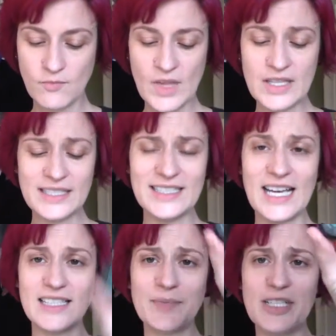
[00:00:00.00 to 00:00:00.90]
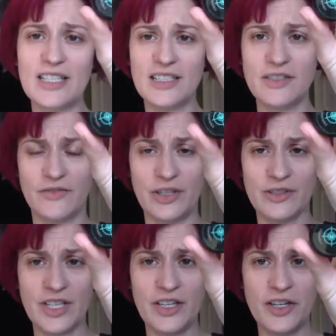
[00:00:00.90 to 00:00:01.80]
This is Espionage
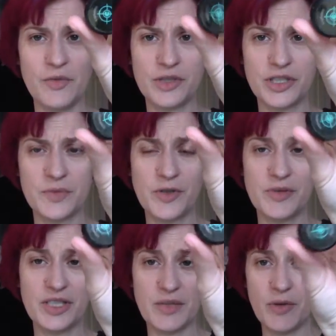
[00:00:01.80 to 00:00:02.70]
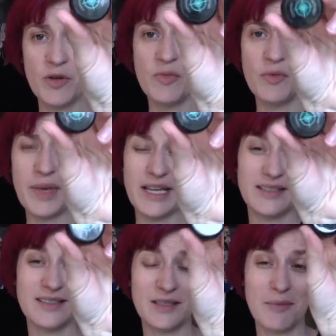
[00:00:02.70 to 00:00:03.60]
Vault Hunter, which is pretty much a
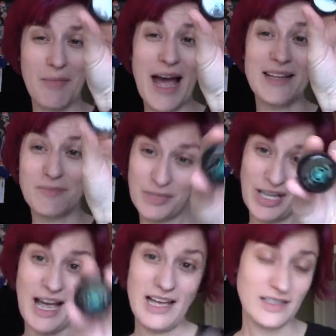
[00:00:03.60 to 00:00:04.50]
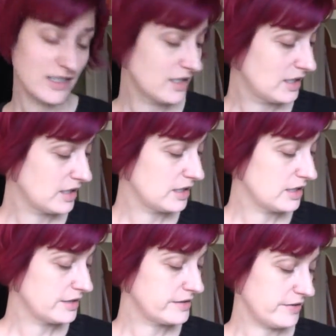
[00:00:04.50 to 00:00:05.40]
purple-based matte black.
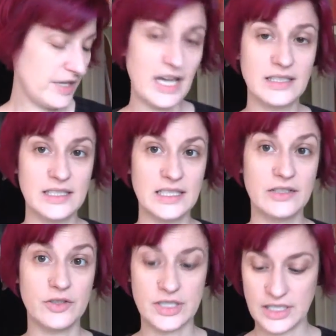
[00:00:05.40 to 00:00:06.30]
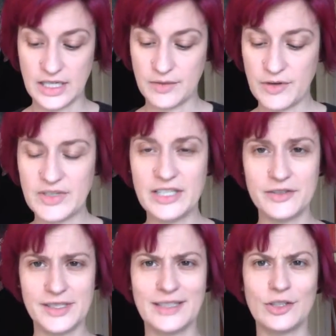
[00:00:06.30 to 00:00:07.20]
So that's interesting. We have an
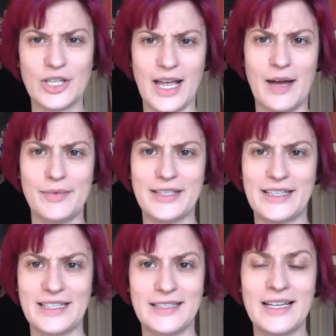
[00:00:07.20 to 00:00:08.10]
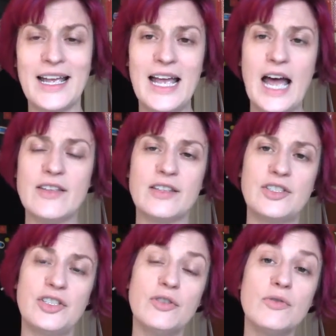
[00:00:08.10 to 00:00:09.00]
interesting look happening here. And then the
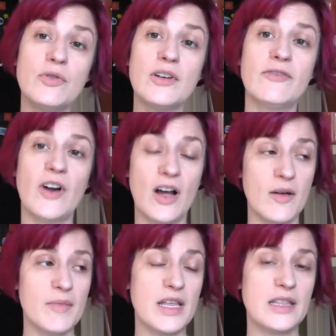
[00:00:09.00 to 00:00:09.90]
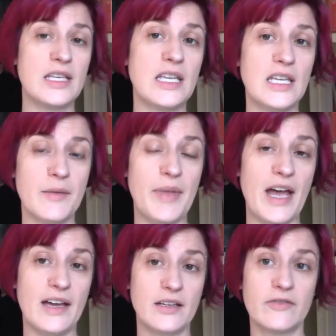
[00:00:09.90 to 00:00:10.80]
two from the
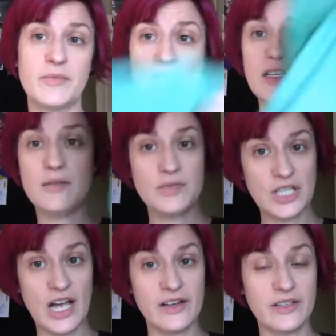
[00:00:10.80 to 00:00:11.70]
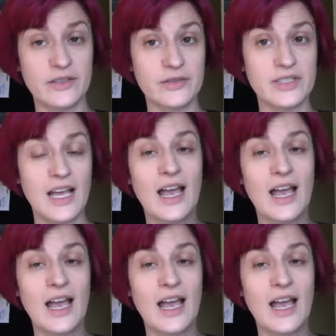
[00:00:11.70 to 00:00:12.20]
bag of medium shadows.